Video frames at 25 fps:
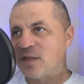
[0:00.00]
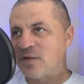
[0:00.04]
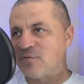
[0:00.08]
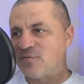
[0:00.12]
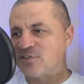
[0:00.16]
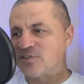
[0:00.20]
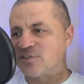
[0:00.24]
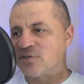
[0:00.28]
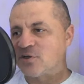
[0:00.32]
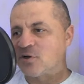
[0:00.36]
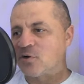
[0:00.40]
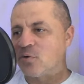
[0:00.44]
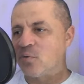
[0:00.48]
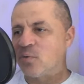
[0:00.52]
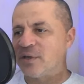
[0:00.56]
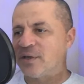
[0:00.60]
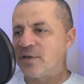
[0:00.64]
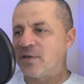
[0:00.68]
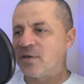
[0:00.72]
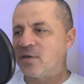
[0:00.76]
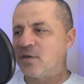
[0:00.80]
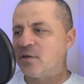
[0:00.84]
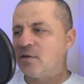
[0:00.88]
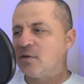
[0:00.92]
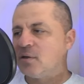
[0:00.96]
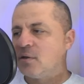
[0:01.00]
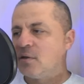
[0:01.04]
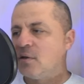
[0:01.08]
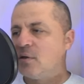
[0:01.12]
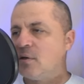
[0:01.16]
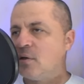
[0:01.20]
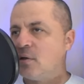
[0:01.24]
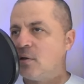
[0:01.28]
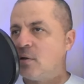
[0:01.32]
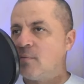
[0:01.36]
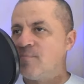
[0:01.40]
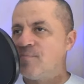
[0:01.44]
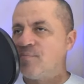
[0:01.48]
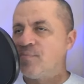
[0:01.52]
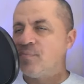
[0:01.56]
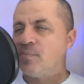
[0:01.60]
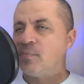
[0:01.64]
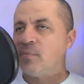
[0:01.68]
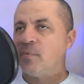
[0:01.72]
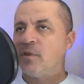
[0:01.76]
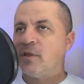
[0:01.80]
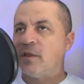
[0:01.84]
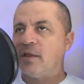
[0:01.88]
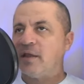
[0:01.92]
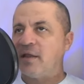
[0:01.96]
every single week.
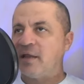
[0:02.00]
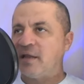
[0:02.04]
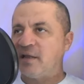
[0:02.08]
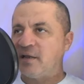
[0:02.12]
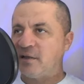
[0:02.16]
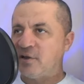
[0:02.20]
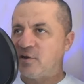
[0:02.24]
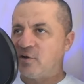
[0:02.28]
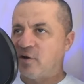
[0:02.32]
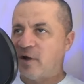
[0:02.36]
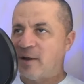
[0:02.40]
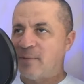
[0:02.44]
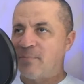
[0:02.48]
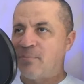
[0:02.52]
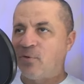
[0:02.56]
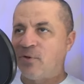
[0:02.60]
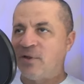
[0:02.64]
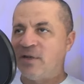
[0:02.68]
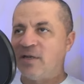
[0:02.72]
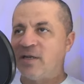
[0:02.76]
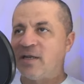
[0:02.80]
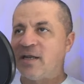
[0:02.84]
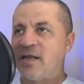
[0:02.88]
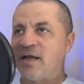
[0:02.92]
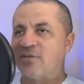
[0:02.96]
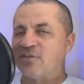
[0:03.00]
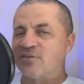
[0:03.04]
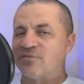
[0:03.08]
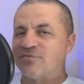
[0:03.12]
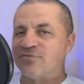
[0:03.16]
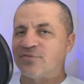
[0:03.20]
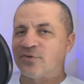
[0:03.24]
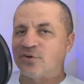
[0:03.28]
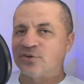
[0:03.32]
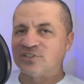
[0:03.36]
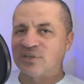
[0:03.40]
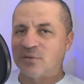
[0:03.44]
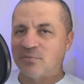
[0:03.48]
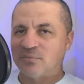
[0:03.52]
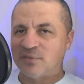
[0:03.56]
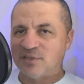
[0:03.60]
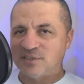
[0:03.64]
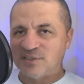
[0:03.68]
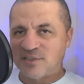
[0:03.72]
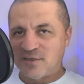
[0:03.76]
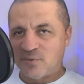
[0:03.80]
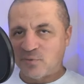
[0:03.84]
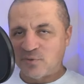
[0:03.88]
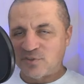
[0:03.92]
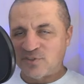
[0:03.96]
And, you know, I pointed out the first time they
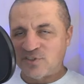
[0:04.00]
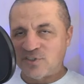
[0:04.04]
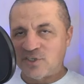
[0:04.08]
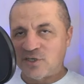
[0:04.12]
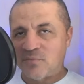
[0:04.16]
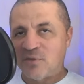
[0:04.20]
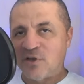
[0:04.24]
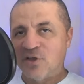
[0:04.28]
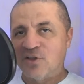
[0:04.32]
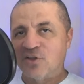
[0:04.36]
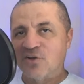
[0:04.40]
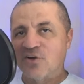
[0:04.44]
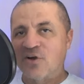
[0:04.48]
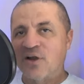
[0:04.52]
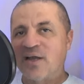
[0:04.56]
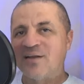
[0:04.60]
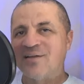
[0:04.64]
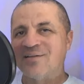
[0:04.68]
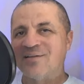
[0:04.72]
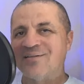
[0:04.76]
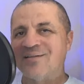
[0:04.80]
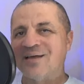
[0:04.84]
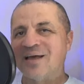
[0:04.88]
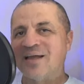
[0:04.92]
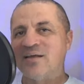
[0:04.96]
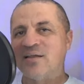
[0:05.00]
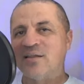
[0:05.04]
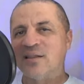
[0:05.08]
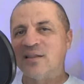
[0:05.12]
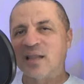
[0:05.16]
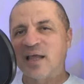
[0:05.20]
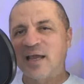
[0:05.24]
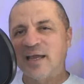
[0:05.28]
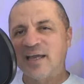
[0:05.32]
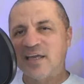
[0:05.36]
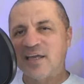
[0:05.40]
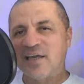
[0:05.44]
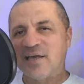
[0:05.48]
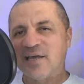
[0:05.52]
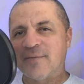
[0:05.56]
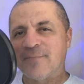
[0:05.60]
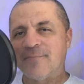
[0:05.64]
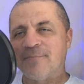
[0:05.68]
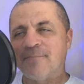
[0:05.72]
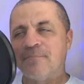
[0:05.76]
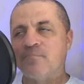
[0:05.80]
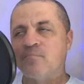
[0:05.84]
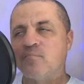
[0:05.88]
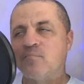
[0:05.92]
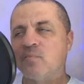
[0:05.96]
did it with Gia Miller, I didn't, I didn't like it
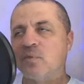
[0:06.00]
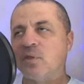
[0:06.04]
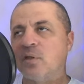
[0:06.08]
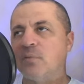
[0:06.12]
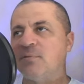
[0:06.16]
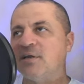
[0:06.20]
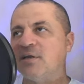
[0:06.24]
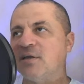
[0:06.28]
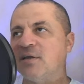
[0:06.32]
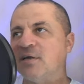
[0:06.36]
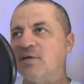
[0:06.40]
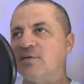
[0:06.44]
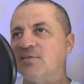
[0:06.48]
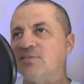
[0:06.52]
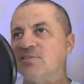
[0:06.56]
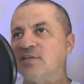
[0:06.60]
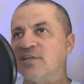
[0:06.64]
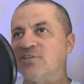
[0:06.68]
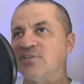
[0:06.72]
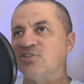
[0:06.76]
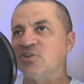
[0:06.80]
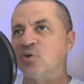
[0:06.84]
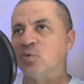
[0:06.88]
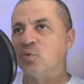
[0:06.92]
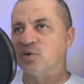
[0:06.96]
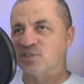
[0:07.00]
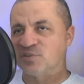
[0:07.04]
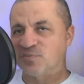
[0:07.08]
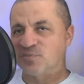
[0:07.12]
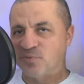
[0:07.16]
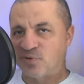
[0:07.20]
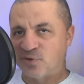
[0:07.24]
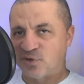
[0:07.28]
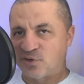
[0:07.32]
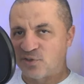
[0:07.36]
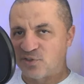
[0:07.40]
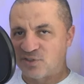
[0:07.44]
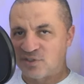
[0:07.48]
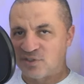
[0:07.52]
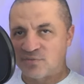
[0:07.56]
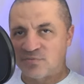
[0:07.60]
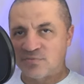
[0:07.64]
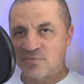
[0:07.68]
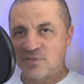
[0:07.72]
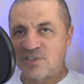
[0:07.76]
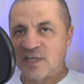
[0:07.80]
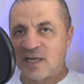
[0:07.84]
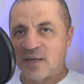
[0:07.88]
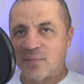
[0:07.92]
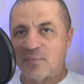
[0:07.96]
because that's the worst produced
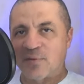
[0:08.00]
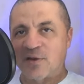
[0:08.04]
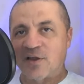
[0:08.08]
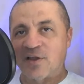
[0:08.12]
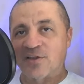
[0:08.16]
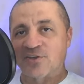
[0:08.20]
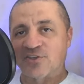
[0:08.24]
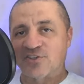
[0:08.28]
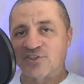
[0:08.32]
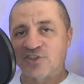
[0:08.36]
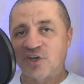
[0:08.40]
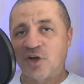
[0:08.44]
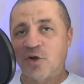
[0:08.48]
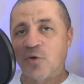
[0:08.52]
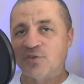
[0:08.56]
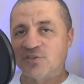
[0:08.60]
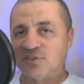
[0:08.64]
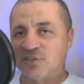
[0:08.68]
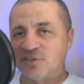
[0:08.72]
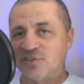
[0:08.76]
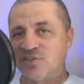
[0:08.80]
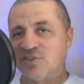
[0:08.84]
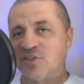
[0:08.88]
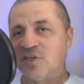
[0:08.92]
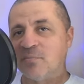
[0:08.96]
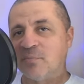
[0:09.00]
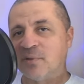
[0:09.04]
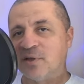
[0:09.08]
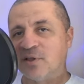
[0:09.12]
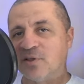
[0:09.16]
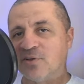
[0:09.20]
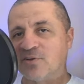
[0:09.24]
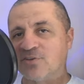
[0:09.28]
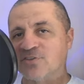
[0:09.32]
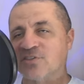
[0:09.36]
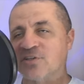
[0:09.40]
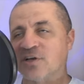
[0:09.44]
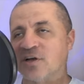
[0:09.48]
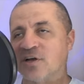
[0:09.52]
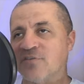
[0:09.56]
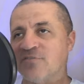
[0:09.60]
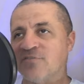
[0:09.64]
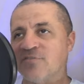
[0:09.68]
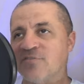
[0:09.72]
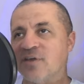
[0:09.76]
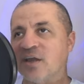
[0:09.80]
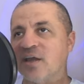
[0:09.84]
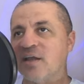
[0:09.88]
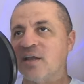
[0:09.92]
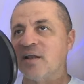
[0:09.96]
segment on the show is the Gia Miller
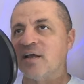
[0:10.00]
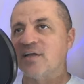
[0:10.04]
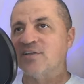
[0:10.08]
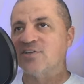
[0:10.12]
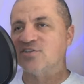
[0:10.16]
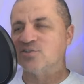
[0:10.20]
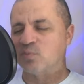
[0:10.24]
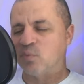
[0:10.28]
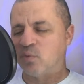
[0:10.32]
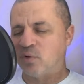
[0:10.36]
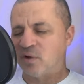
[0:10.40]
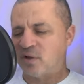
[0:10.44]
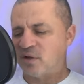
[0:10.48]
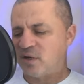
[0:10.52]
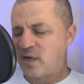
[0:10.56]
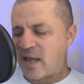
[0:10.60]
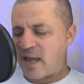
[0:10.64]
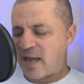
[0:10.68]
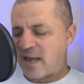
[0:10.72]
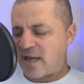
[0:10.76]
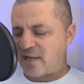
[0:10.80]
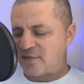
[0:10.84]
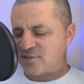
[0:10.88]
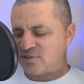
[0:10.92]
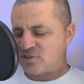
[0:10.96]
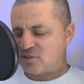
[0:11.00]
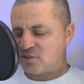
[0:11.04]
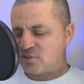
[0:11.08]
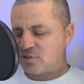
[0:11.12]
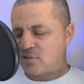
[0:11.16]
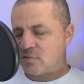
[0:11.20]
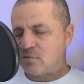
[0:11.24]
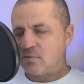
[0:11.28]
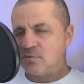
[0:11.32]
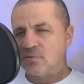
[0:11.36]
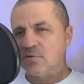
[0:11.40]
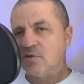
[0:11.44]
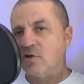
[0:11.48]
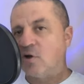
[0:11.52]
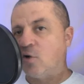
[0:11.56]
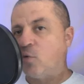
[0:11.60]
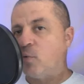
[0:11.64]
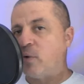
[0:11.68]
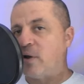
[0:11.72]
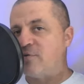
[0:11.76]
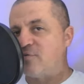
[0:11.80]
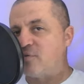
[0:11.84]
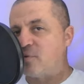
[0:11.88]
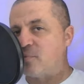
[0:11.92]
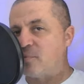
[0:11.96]
stuff. And I just wanted Ash
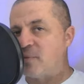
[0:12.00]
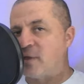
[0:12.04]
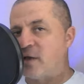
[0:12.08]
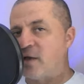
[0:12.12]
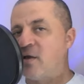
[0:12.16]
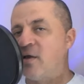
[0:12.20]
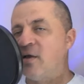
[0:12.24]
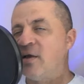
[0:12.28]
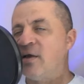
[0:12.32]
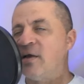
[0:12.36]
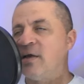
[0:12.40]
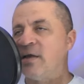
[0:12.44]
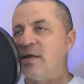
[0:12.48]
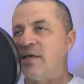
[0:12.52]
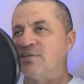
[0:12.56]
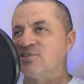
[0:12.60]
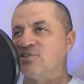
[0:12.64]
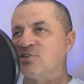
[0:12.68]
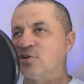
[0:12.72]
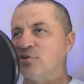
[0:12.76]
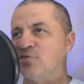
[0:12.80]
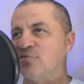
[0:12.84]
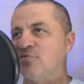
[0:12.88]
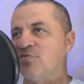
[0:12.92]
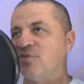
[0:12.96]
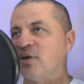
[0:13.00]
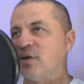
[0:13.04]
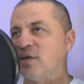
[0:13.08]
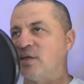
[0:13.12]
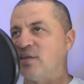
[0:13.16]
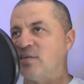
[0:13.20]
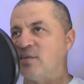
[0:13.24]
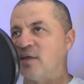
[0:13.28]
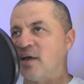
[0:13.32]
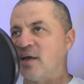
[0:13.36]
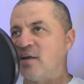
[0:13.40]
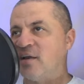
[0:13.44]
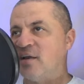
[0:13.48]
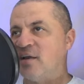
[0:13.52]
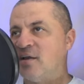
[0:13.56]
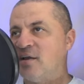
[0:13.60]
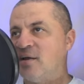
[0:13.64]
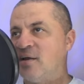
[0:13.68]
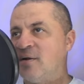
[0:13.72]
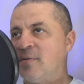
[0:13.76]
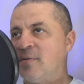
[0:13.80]
away from that. It's so funny that